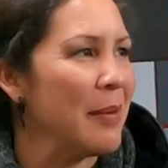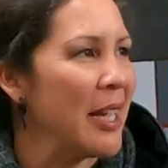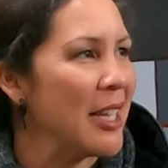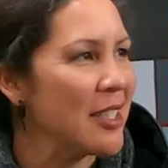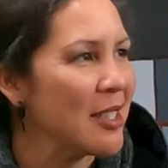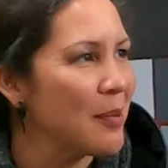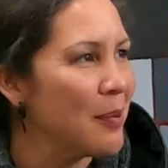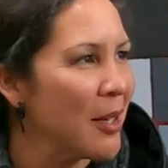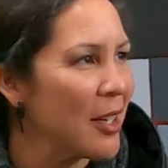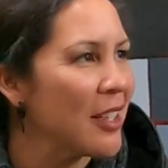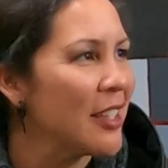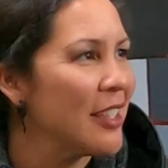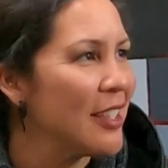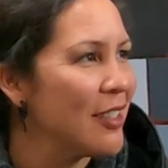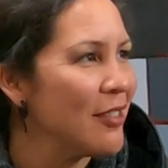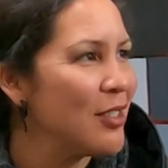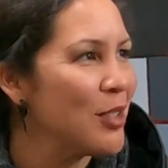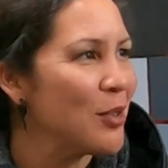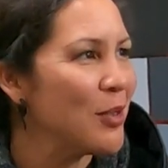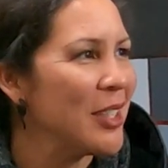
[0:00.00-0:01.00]
Mass Market
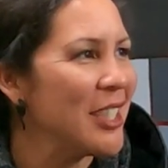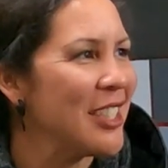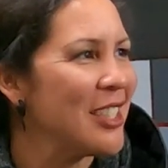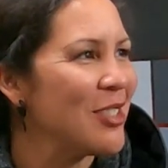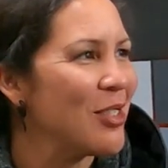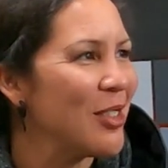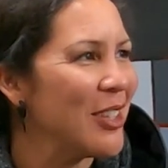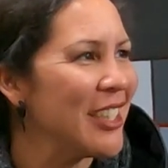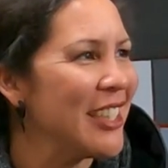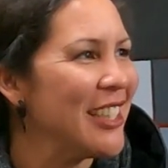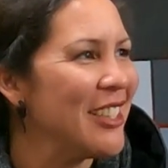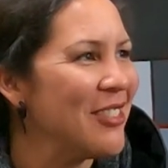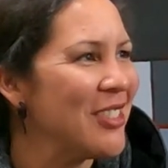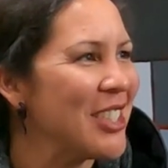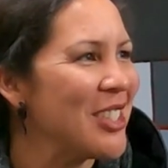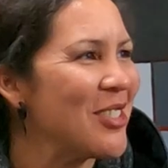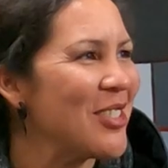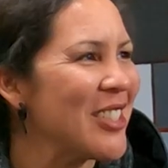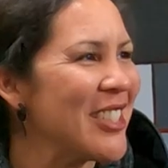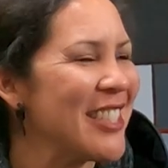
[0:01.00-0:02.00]
of 2020,
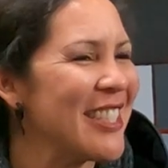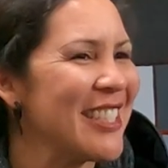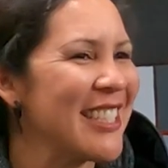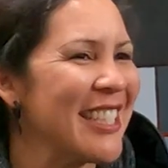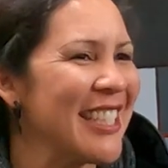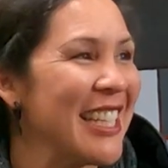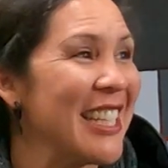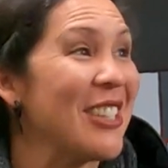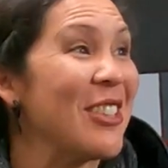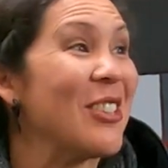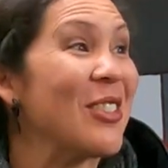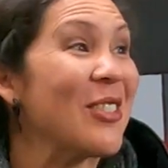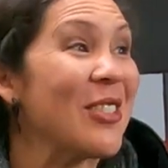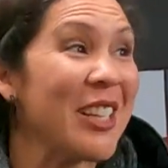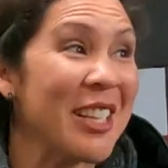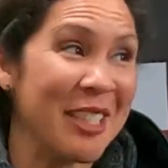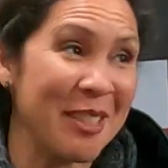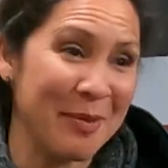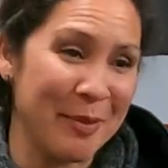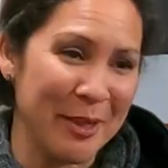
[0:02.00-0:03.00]
which was
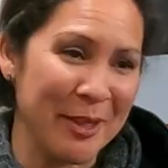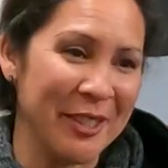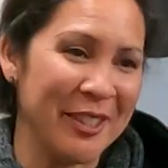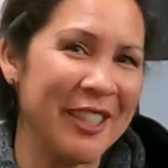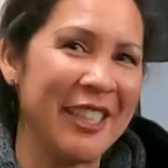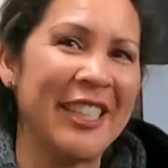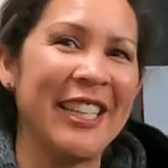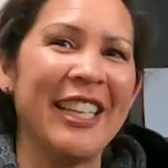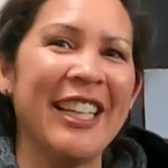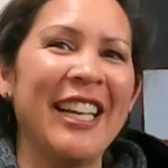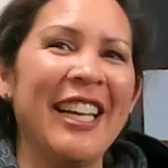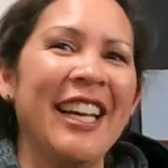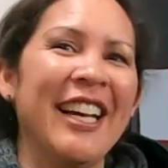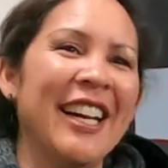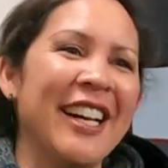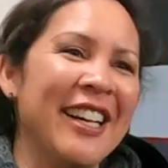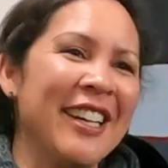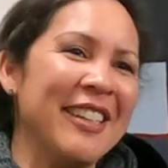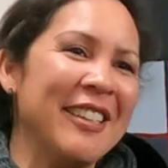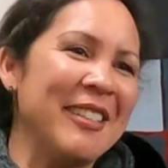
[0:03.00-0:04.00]
incredible.
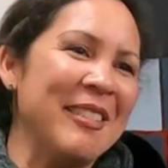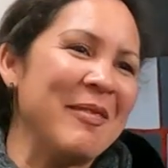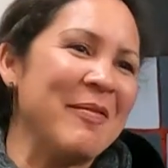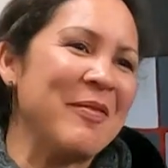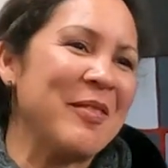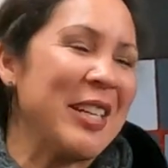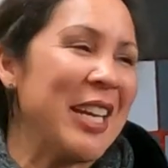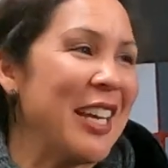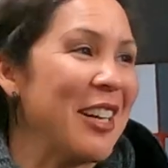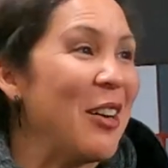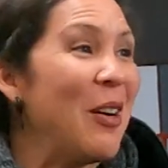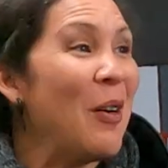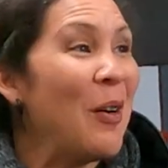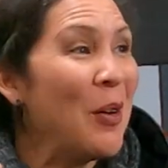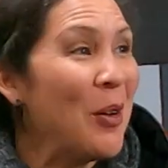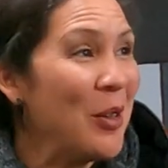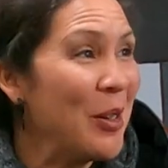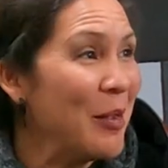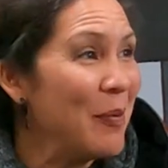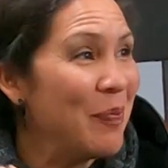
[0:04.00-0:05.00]
We had a
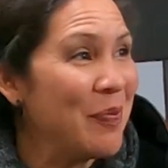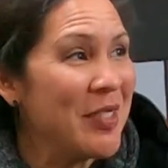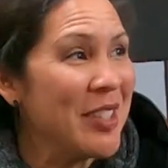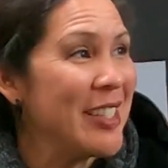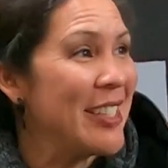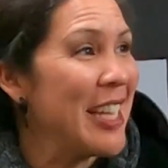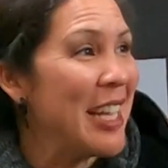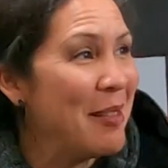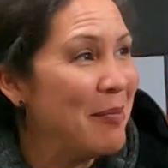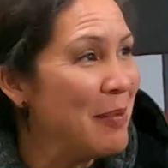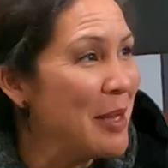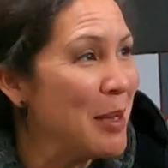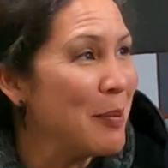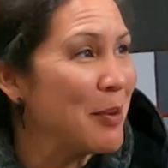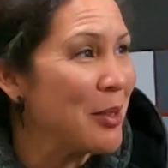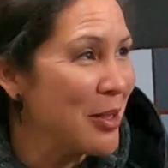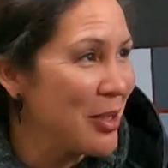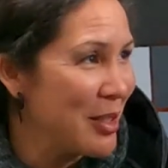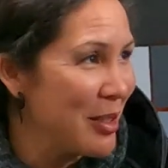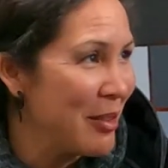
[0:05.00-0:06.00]
whole 10
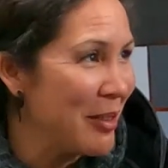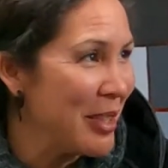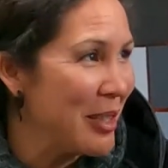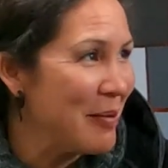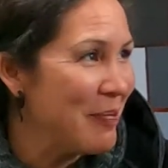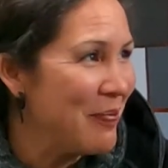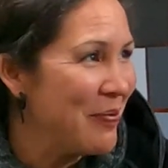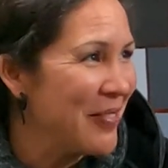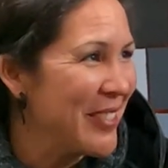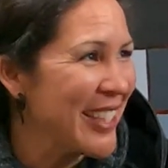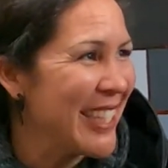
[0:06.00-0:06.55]
people show up.